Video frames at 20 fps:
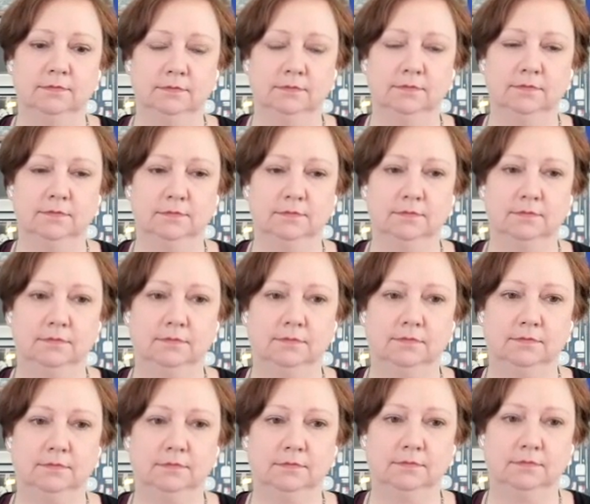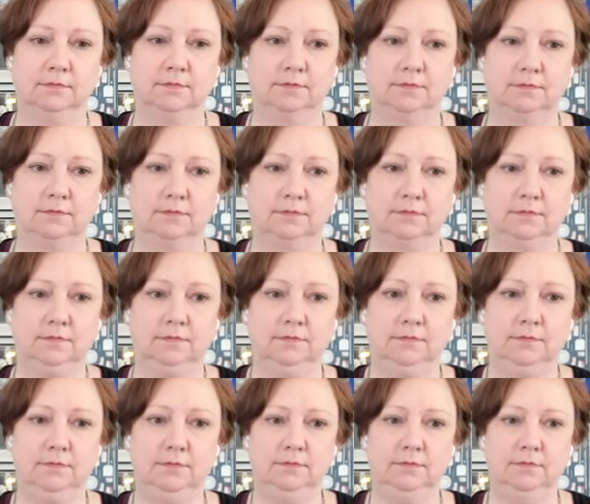
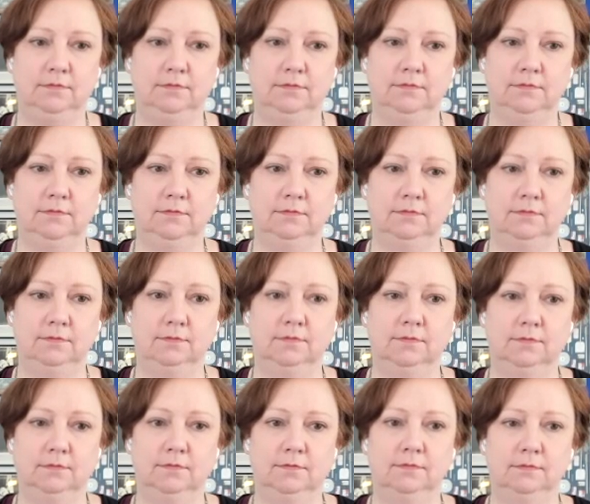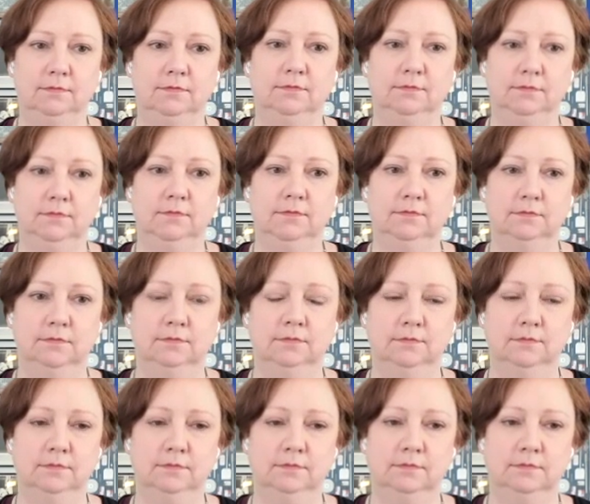
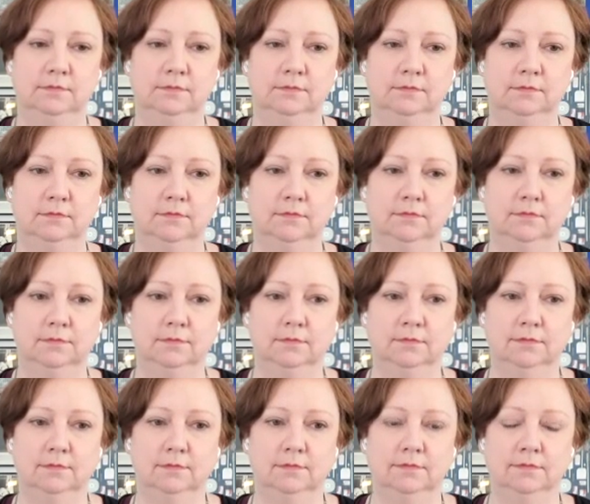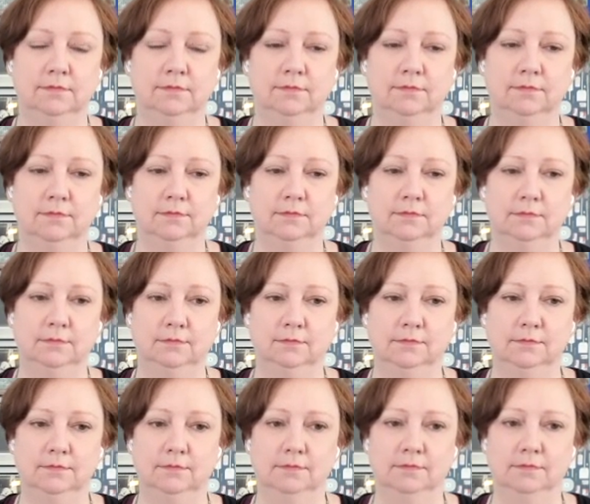
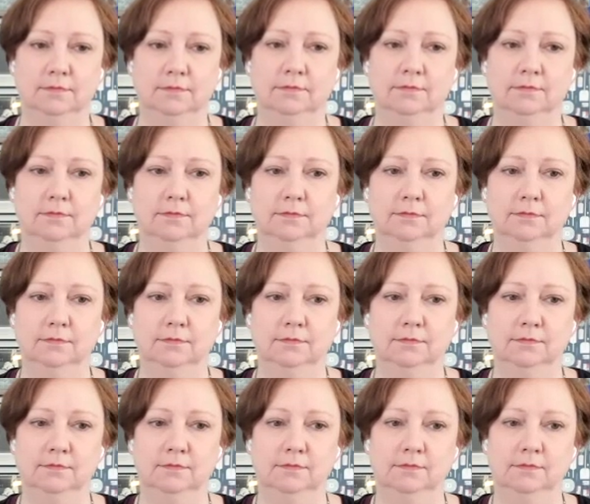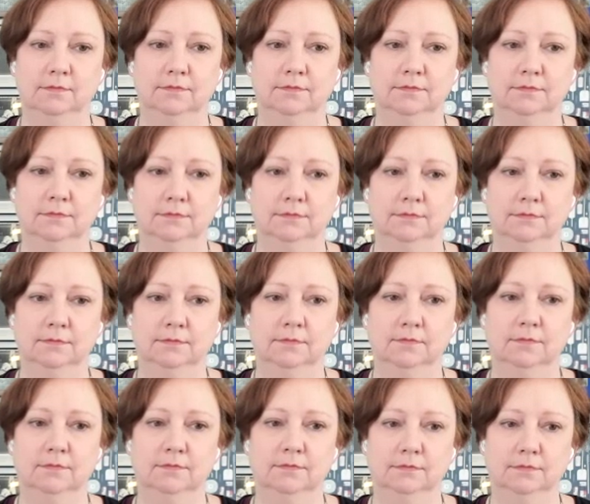This person isn't speaking.